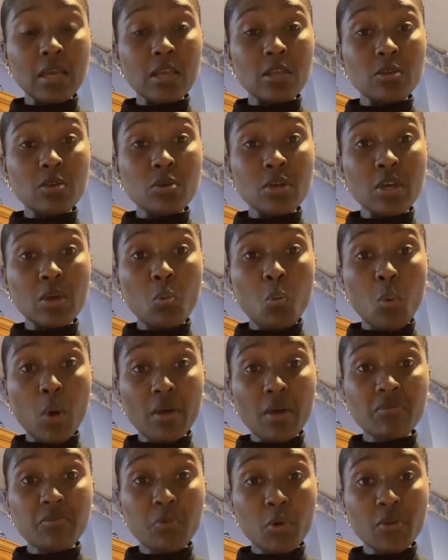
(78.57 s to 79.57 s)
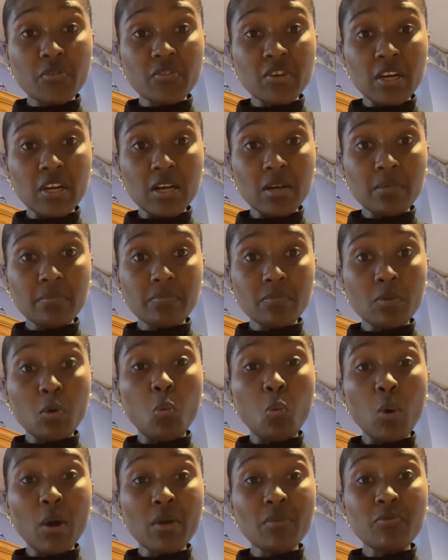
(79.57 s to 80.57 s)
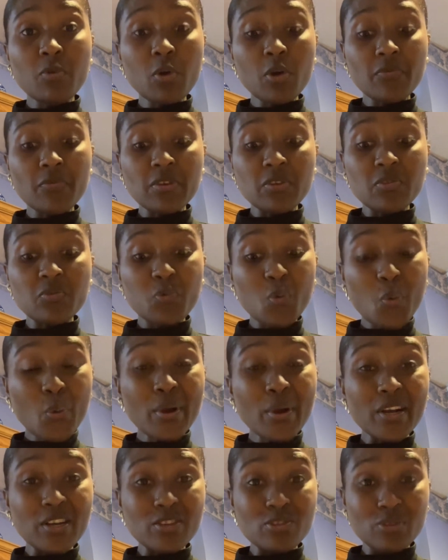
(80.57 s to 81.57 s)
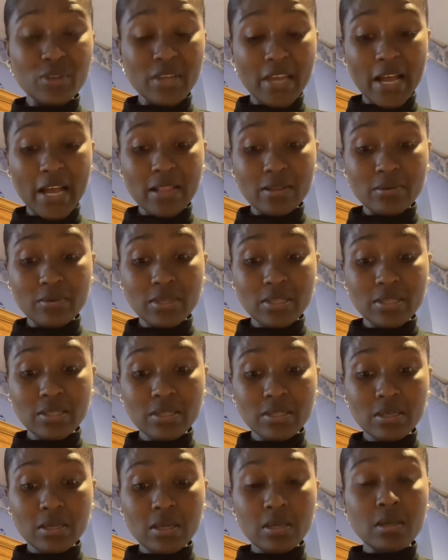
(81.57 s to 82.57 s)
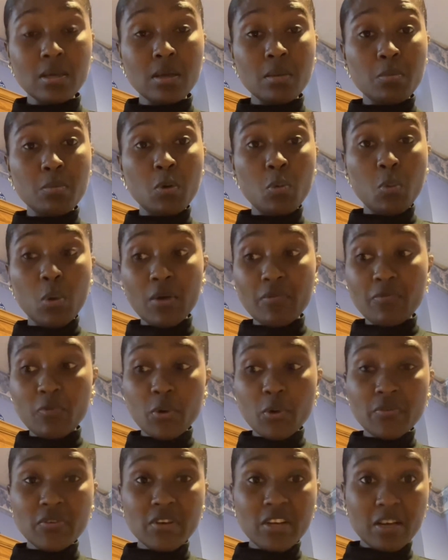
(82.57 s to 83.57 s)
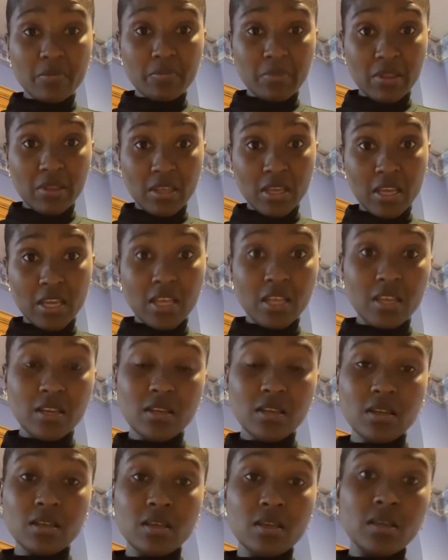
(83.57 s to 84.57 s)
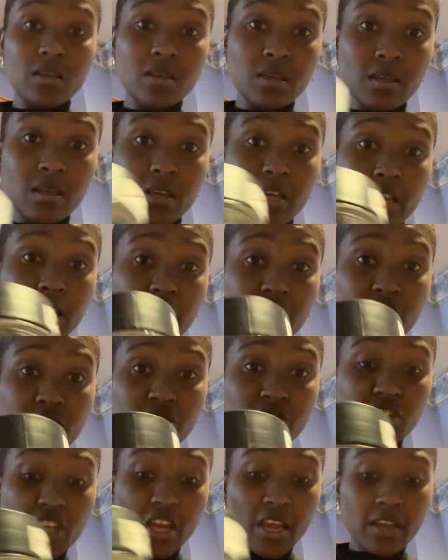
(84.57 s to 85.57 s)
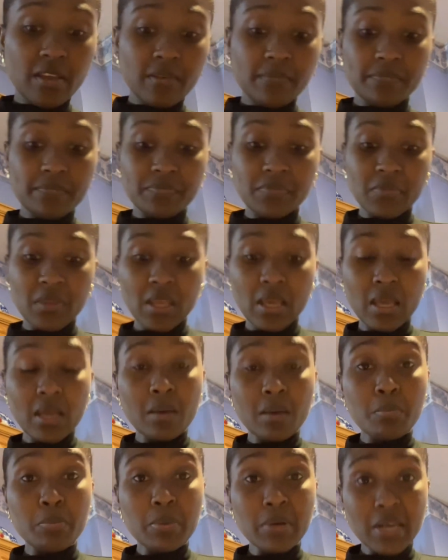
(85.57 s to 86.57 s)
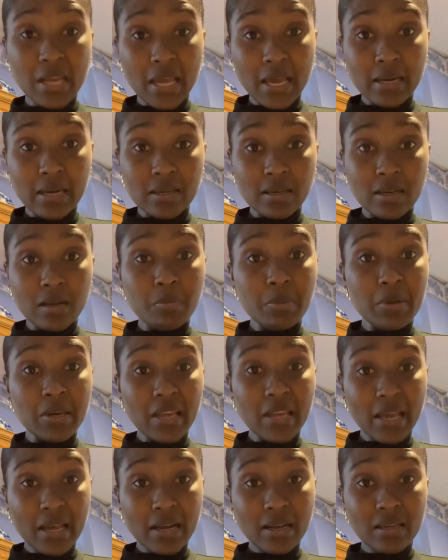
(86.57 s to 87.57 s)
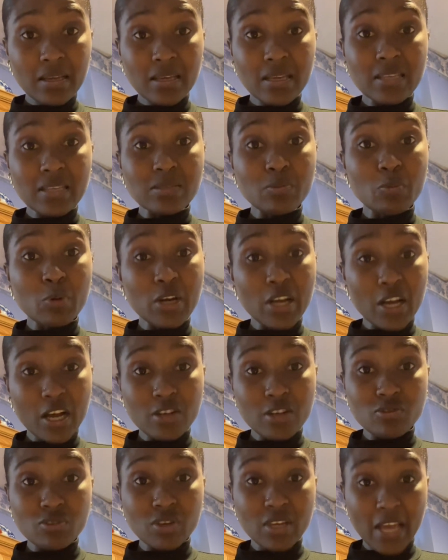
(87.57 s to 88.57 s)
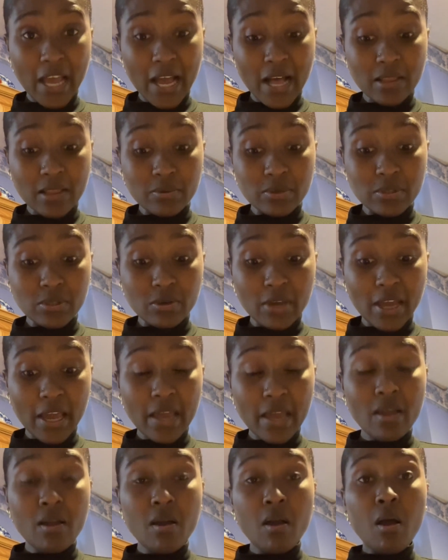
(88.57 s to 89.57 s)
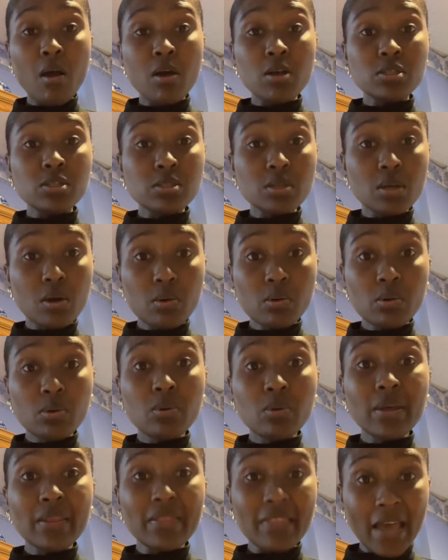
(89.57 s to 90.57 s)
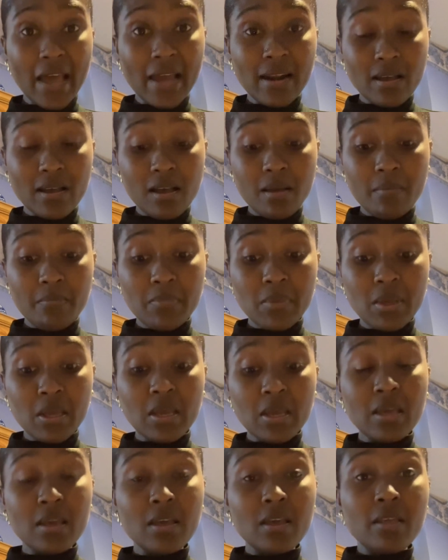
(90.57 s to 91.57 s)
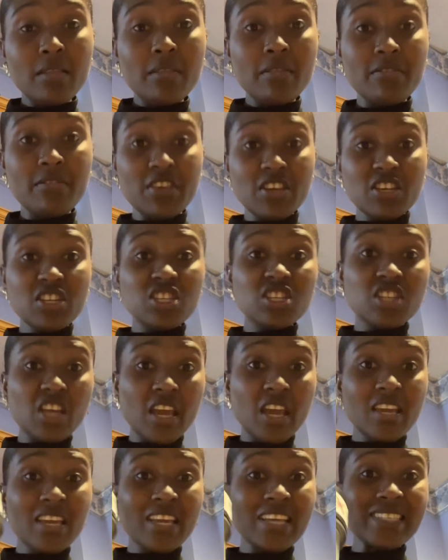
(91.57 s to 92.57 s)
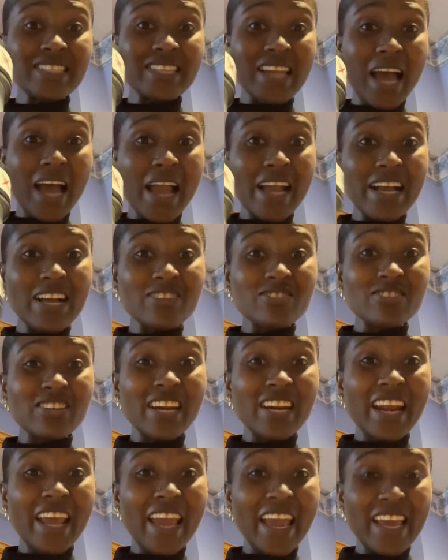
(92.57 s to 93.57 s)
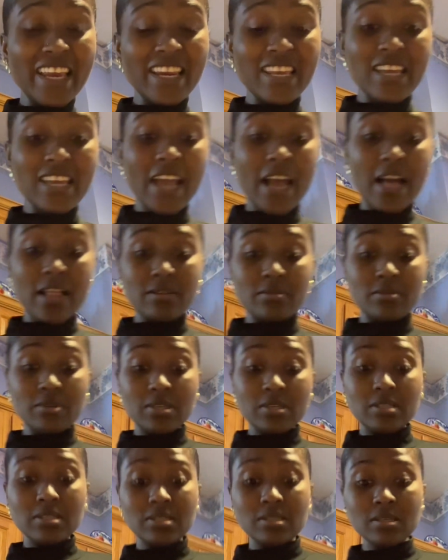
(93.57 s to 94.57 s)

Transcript: You get 1/4 cup. 1/4 is 400 calories. Put 1/4 cup in your shake. Banana. A banana is 100 calories, okay? Total that up, this shake is 980 calories.